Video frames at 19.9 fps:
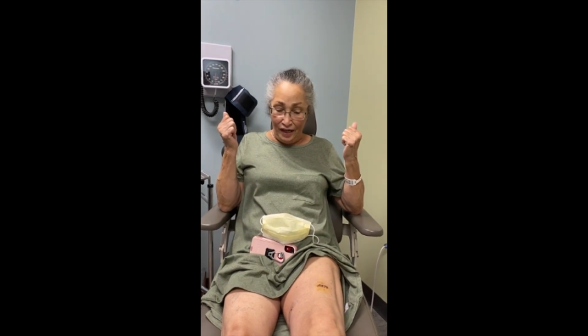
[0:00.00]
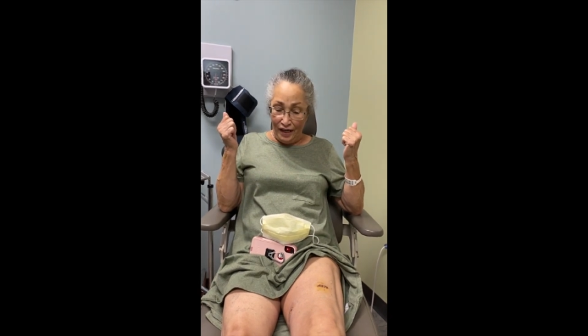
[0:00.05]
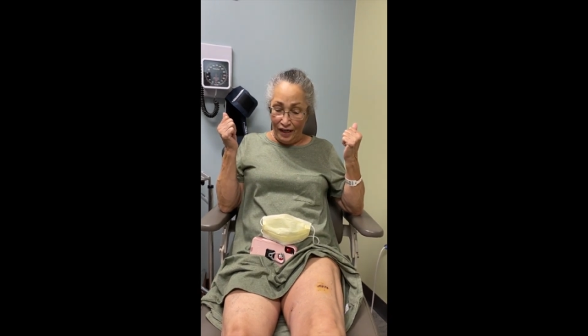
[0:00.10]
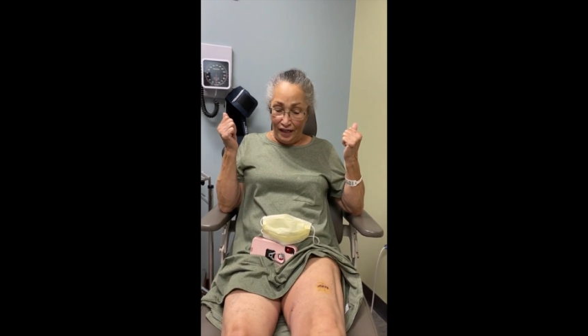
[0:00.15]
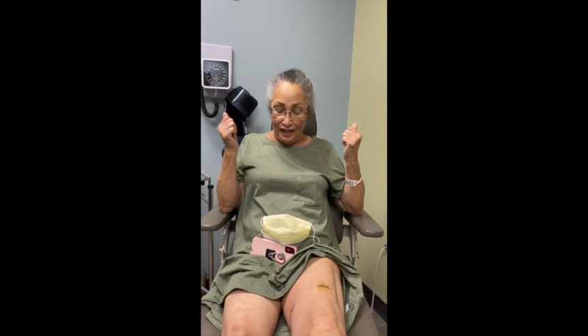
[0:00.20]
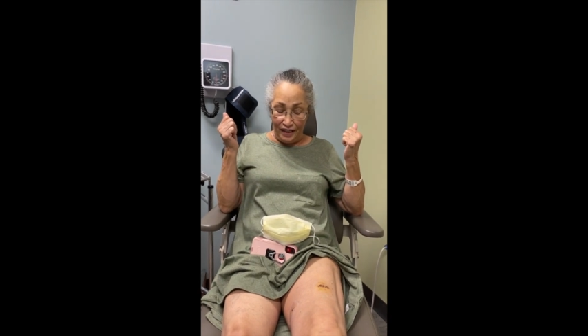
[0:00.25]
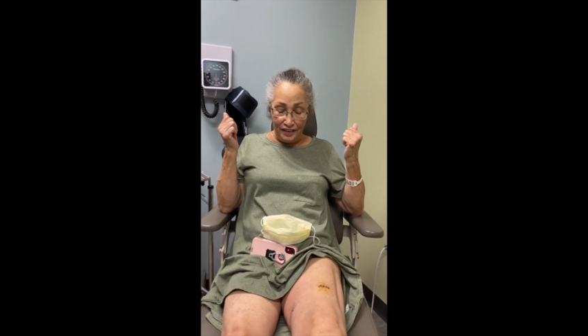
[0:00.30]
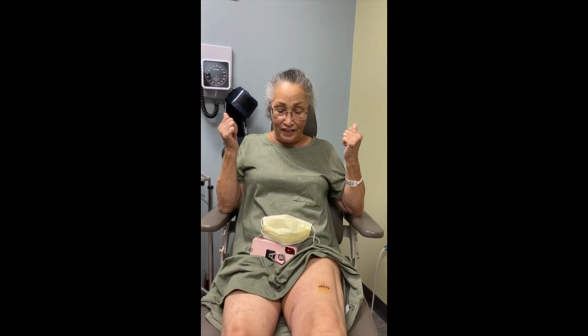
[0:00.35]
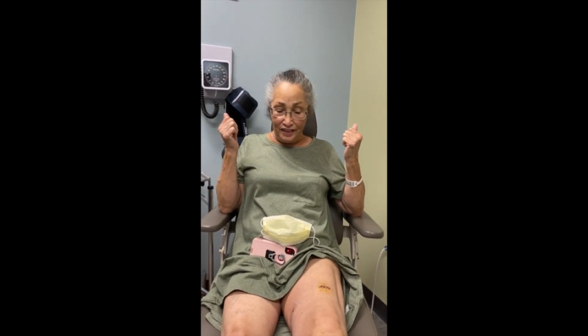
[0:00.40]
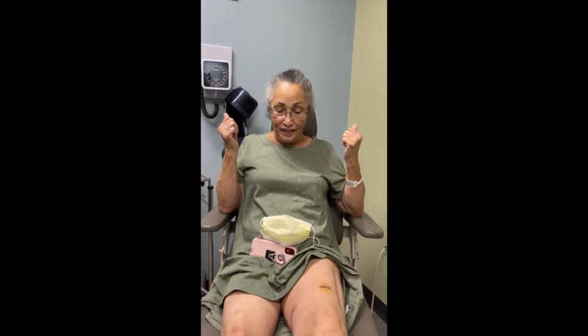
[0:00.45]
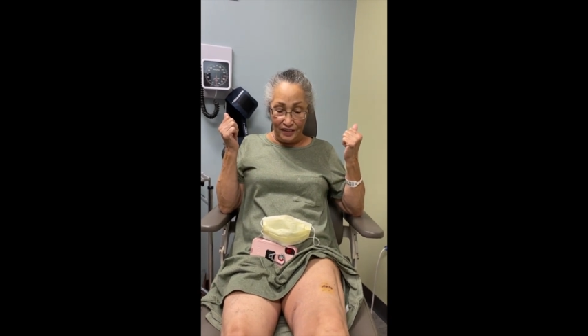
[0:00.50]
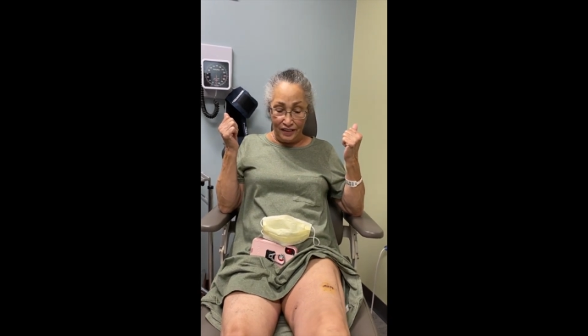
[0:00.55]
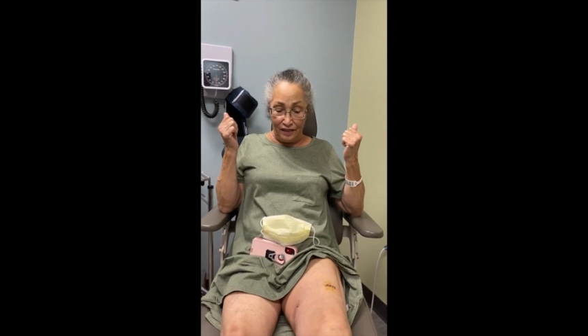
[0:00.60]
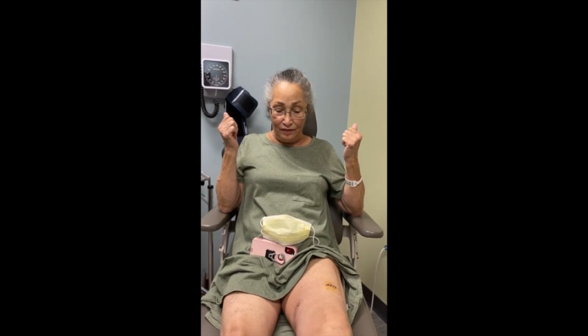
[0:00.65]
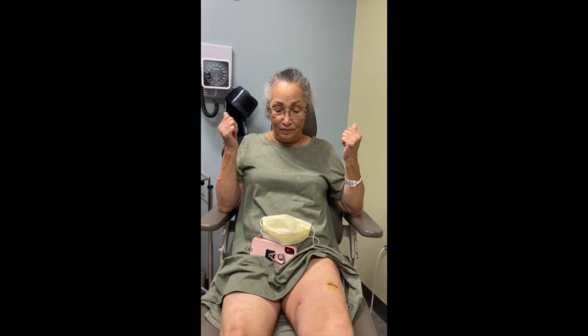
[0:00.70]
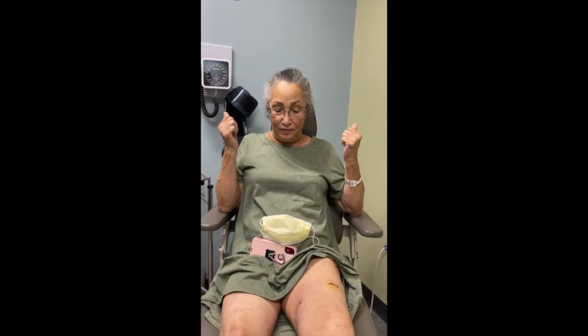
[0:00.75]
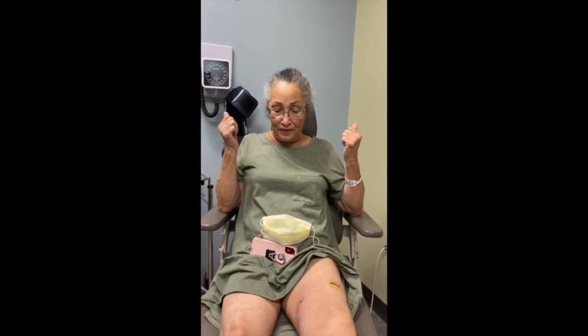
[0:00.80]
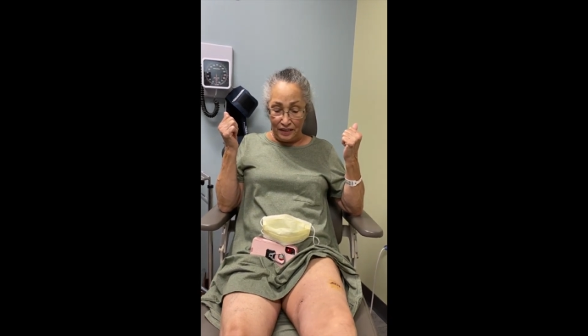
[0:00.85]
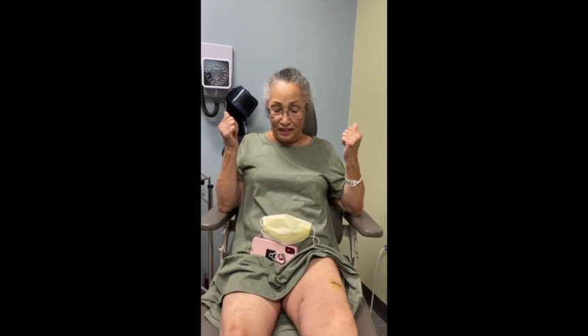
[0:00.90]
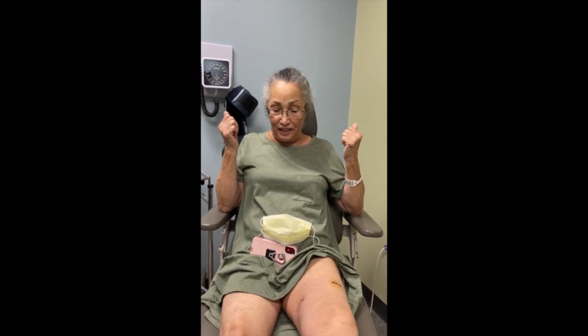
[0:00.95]
It's just
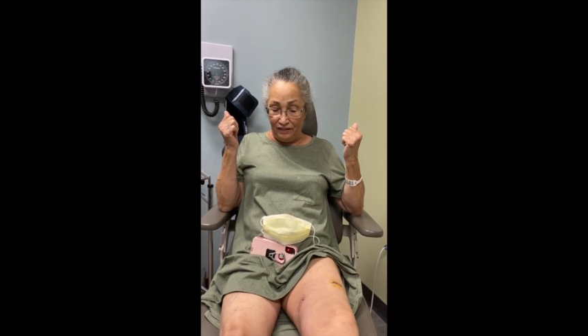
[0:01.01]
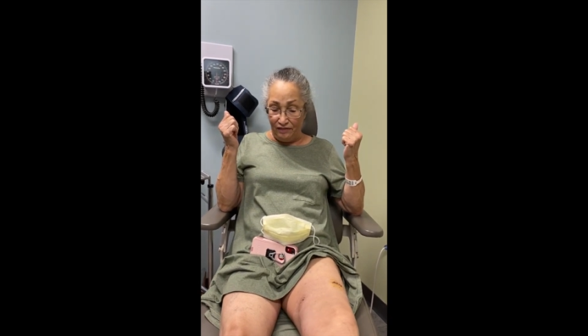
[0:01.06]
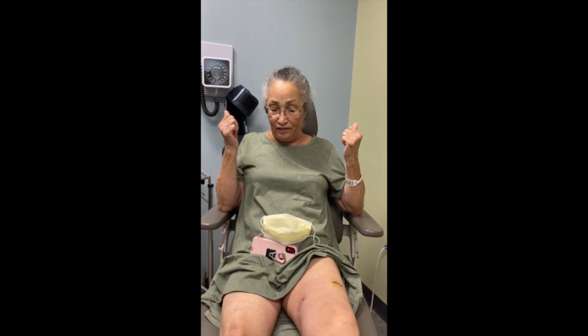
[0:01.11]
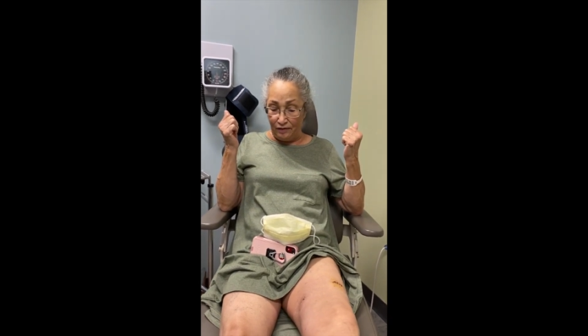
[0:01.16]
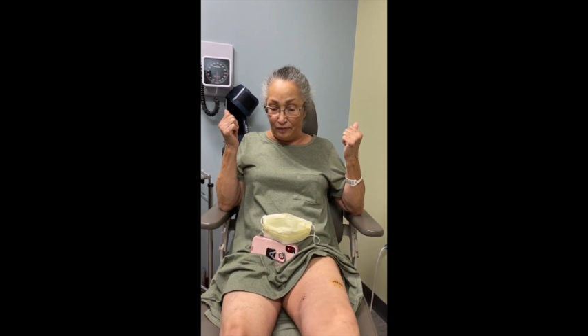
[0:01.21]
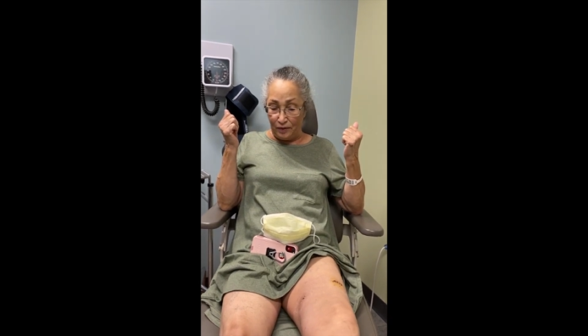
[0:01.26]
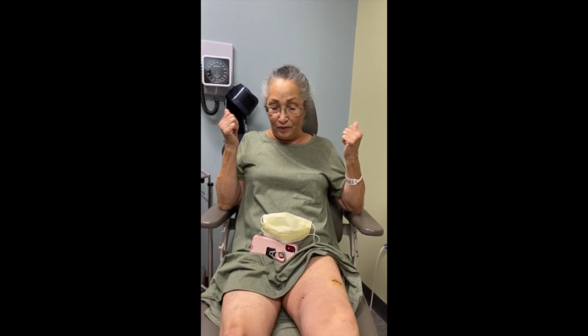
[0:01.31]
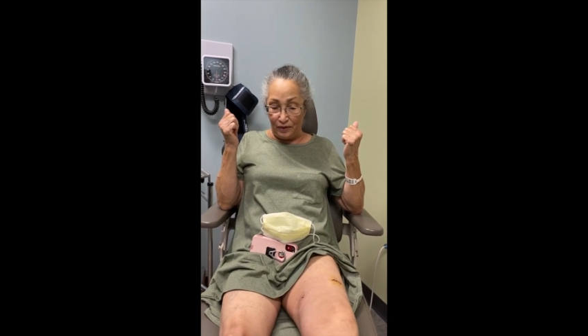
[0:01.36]
unbelievable.